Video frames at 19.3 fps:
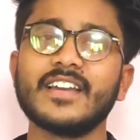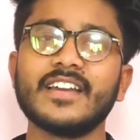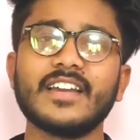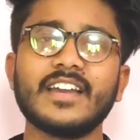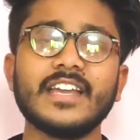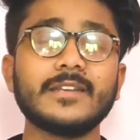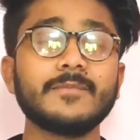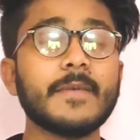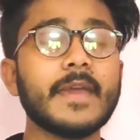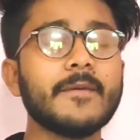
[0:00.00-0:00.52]

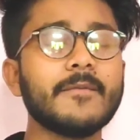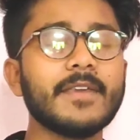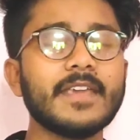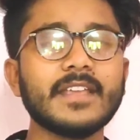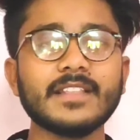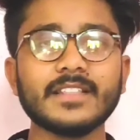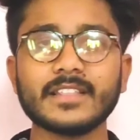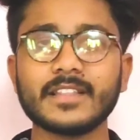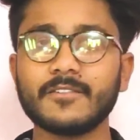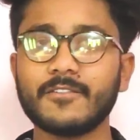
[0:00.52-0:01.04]
It may
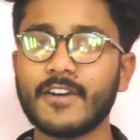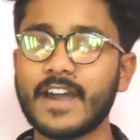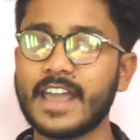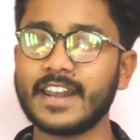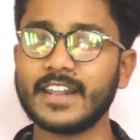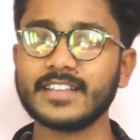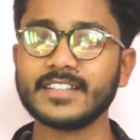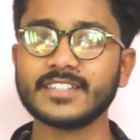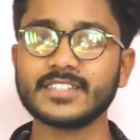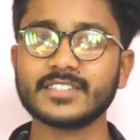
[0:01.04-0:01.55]
be the
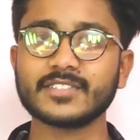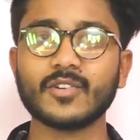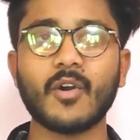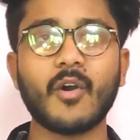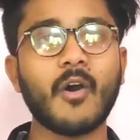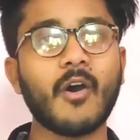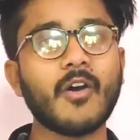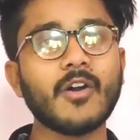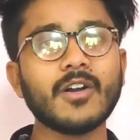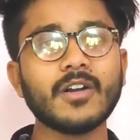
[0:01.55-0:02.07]
virus
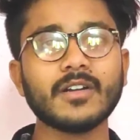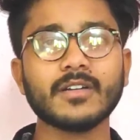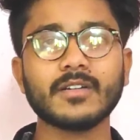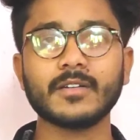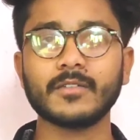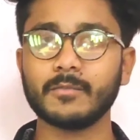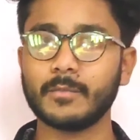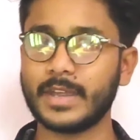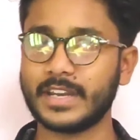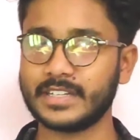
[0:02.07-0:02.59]
or
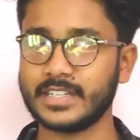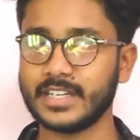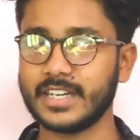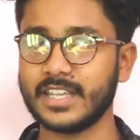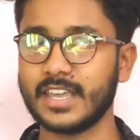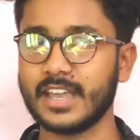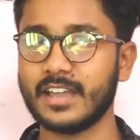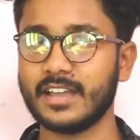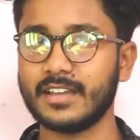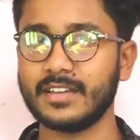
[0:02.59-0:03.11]

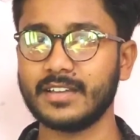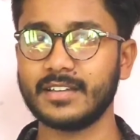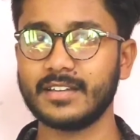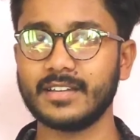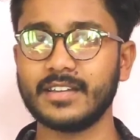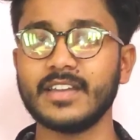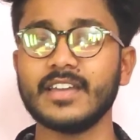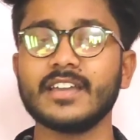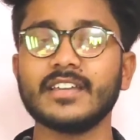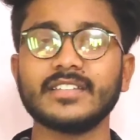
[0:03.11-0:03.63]
bacteria.
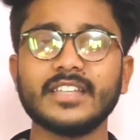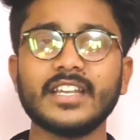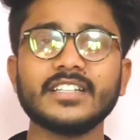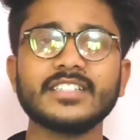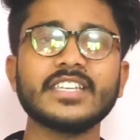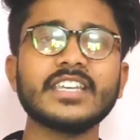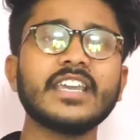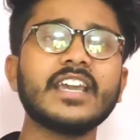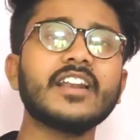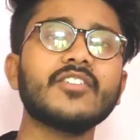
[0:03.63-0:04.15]
That
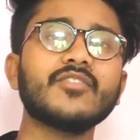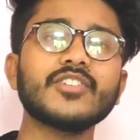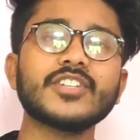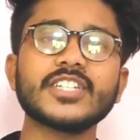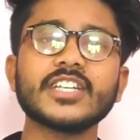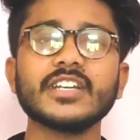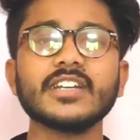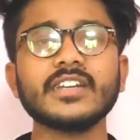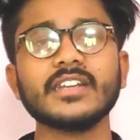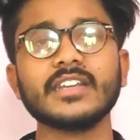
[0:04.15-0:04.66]
single
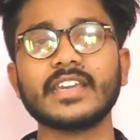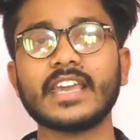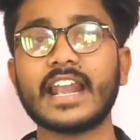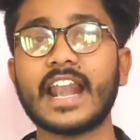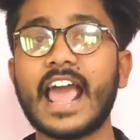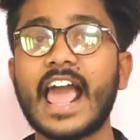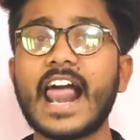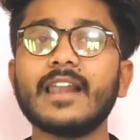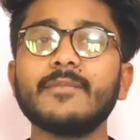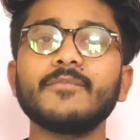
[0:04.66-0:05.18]
question can
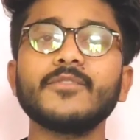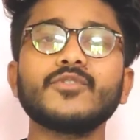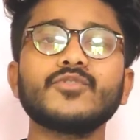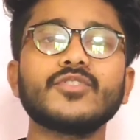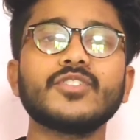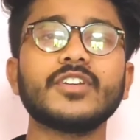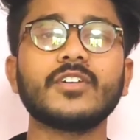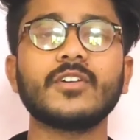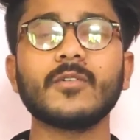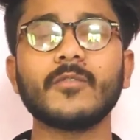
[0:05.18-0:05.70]
help you to
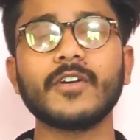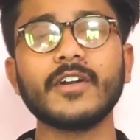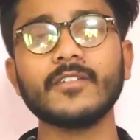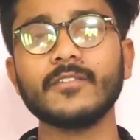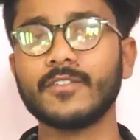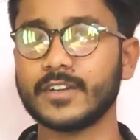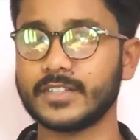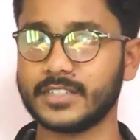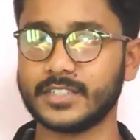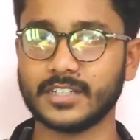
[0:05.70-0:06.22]
recover
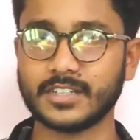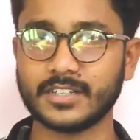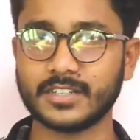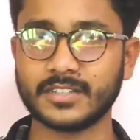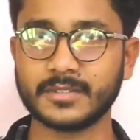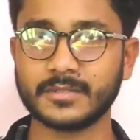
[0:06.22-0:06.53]
faster.